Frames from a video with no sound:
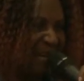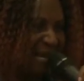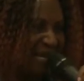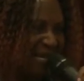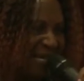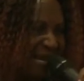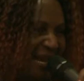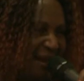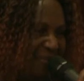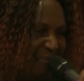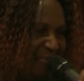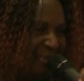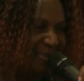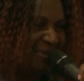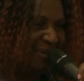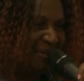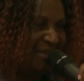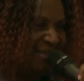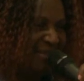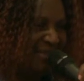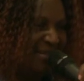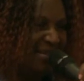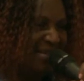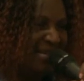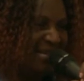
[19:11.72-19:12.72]
my lap,
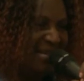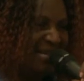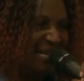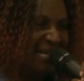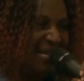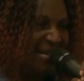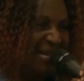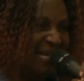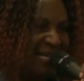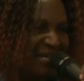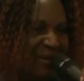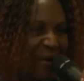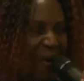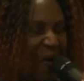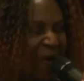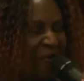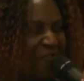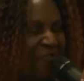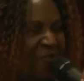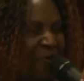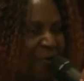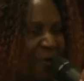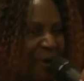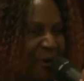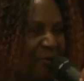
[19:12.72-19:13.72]
and
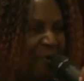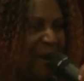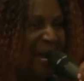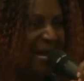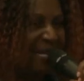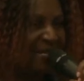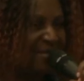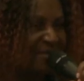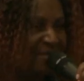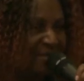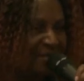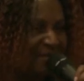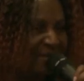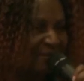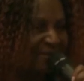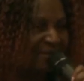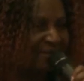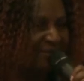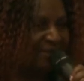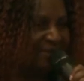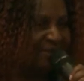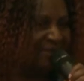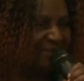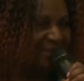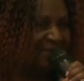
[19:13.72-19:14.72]
off we went.
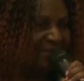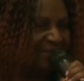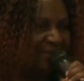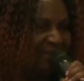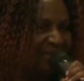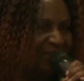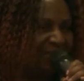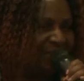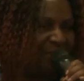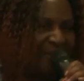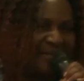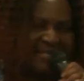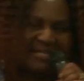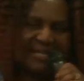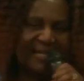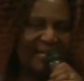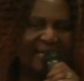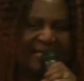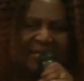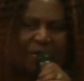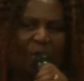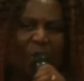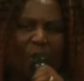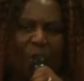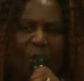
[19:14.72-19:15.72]
We
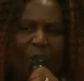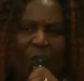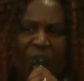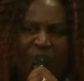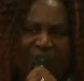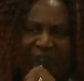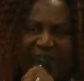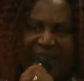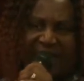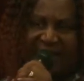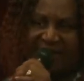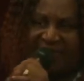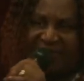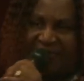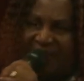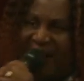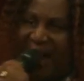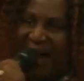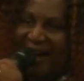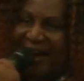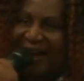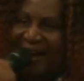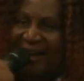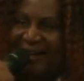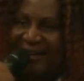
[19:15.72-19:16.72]
didn't go very
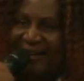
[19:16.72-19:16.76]
far.